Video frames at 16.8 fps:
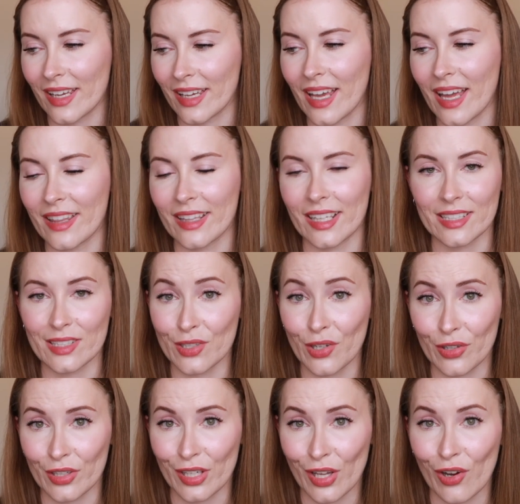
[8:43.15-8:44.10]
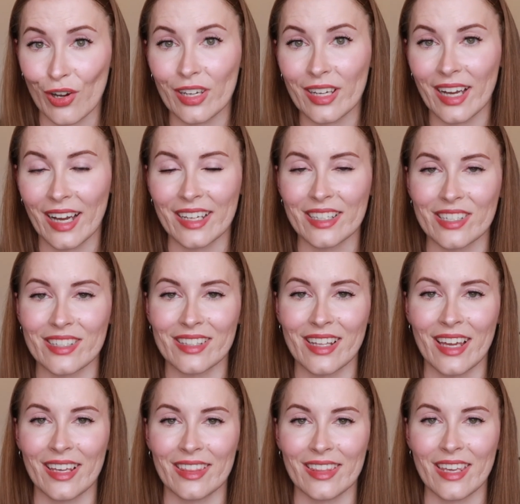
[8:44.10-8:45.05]
Again, that's not a knock, I just
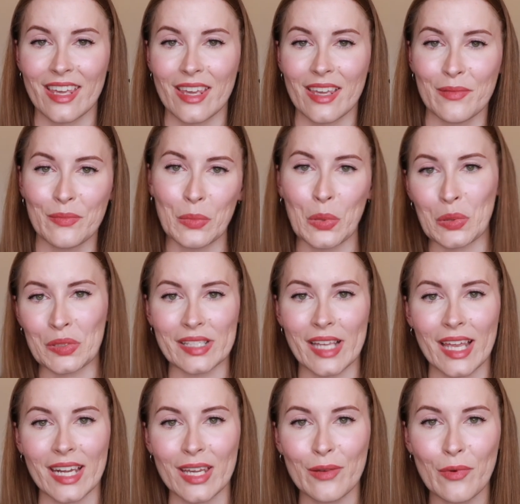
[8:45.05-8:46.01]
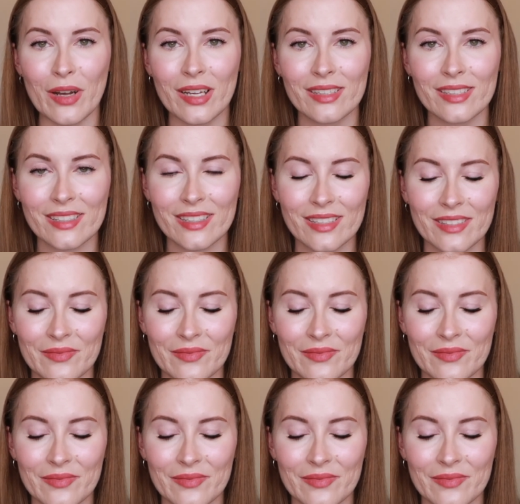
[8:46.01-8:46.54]
like the more zany ones.